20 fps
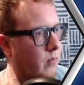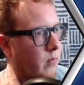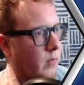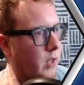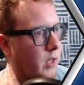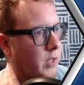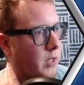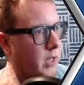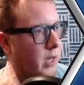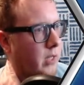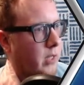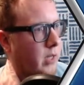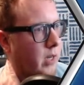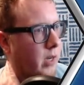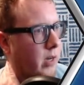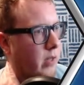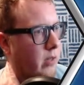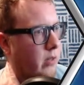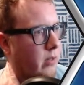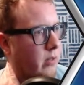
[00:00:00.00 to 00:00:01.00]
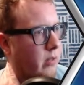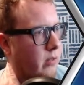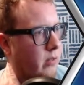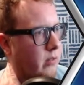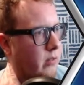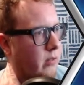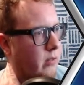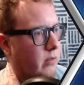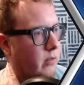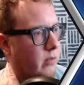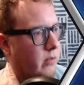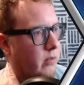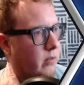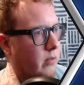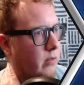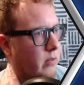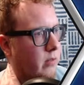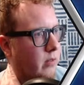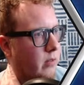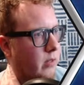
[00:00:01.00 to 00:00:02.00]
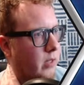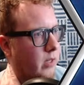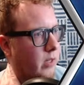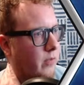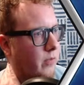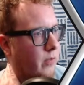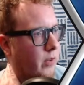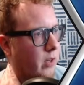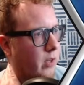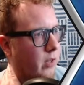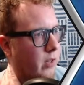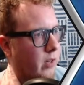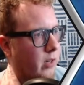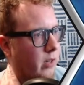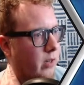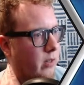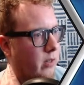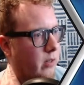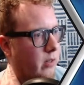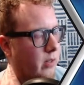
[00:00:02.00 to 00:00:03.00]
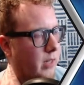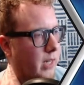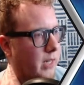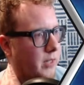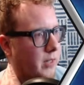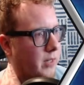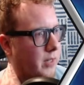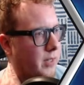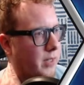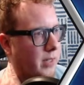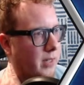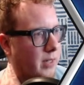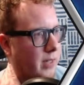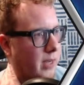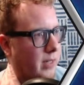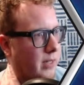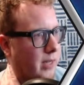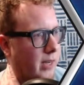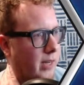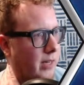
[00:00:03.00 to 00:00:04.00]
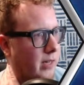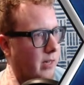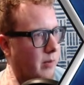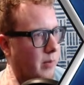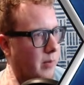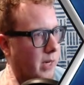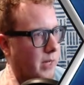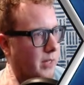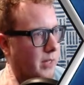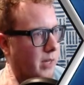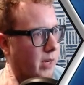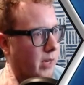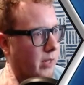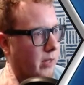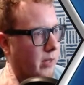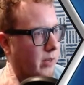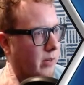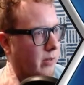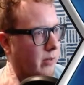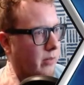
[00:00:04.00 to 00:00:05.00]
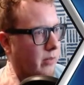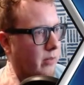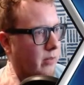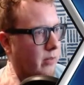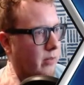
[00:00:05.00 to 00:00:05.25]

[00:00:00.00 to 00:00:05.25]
There's Titania, Nick Fury, and that's gonna send Titania to my side though.